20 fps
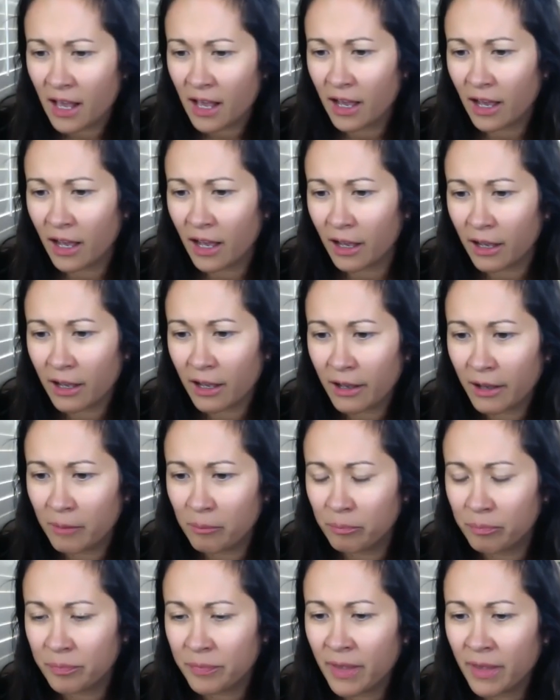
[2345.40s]

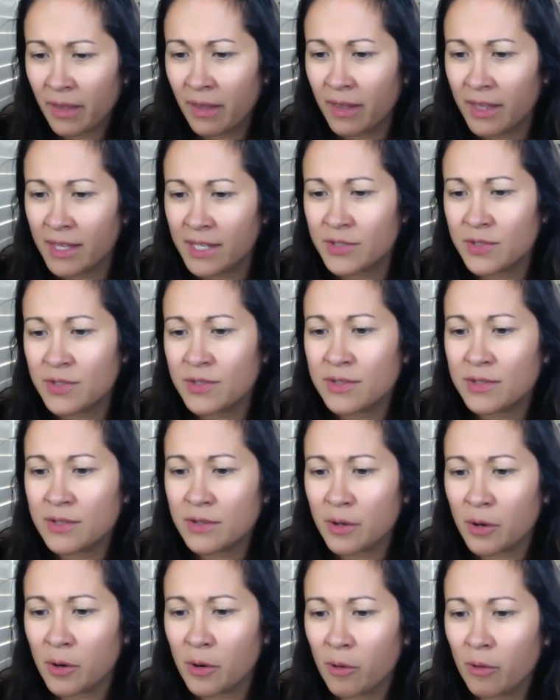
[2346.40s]
Um,
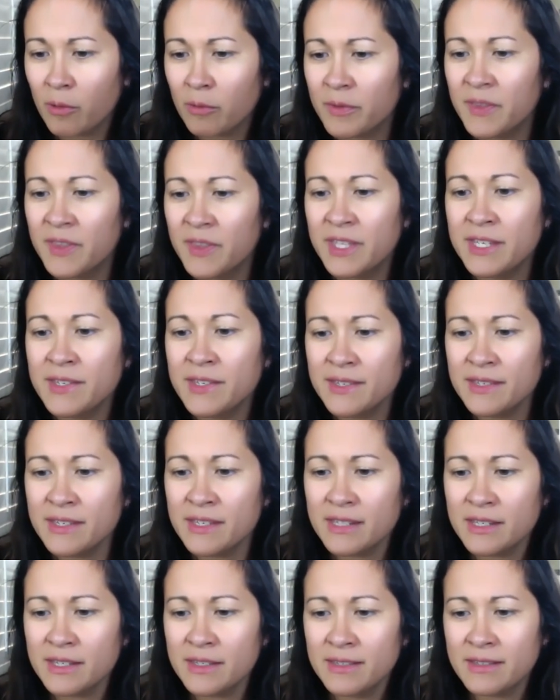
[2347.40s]
so this
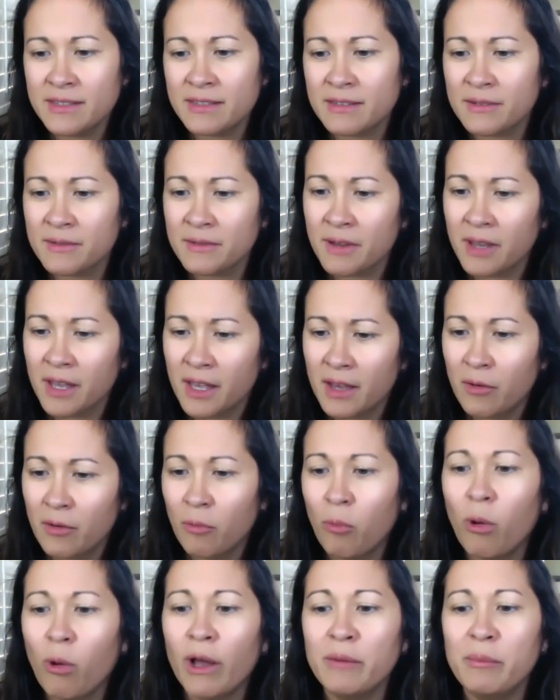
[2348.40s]
is
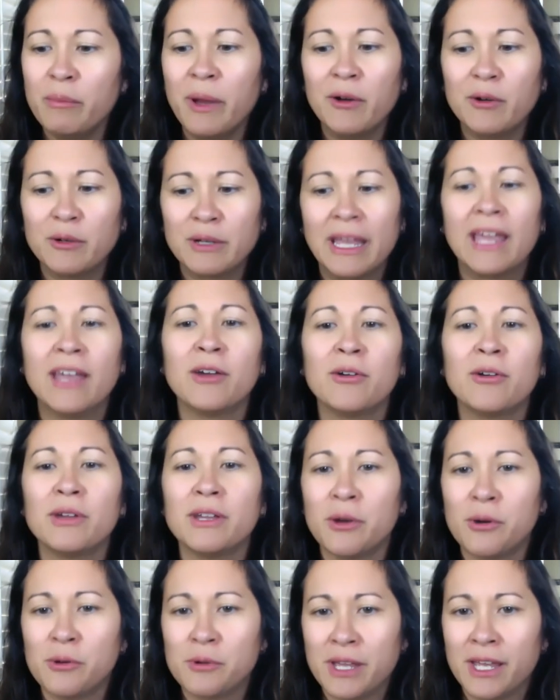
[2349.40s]
what about
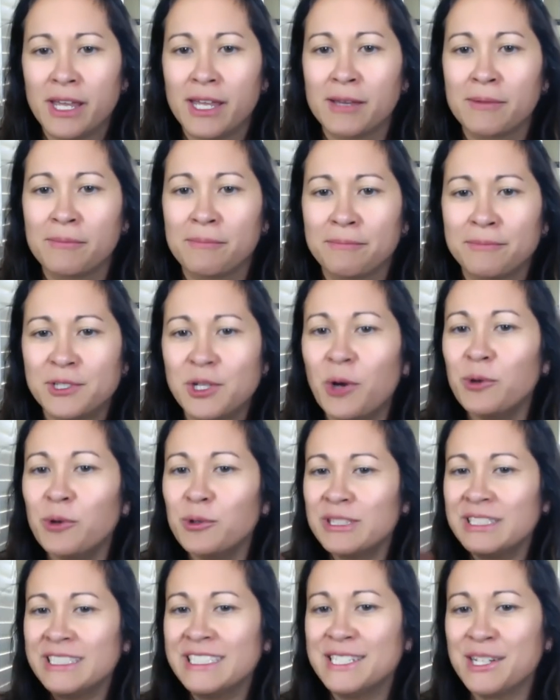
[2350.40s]
karaoke?
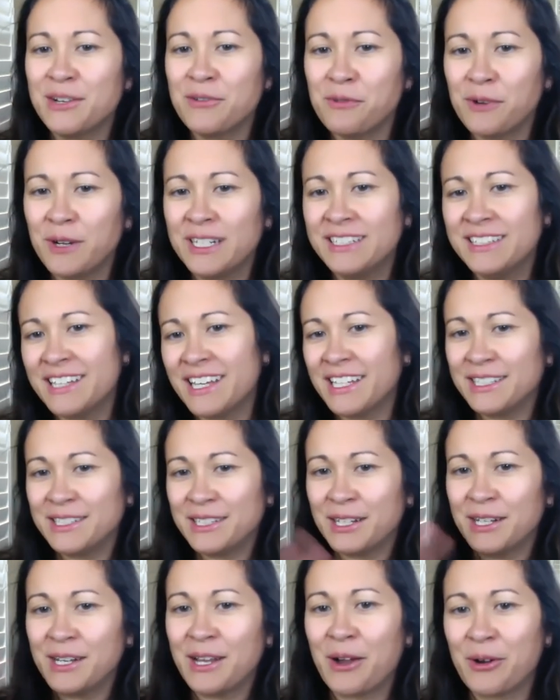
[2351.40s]
Totally different than
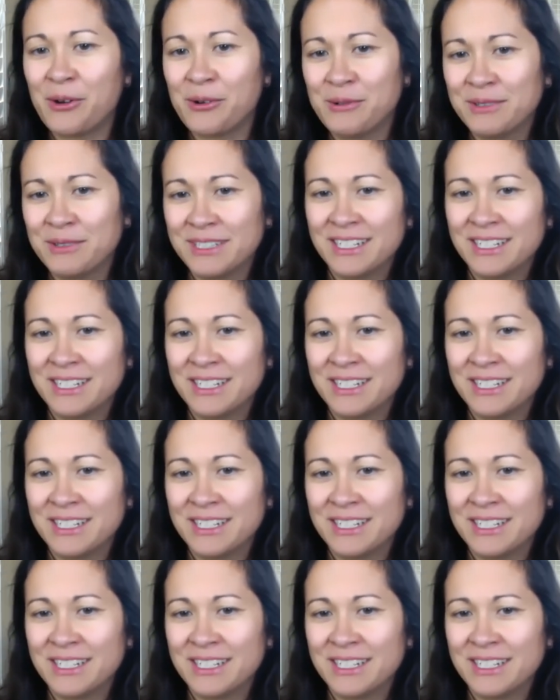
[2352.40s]
you know.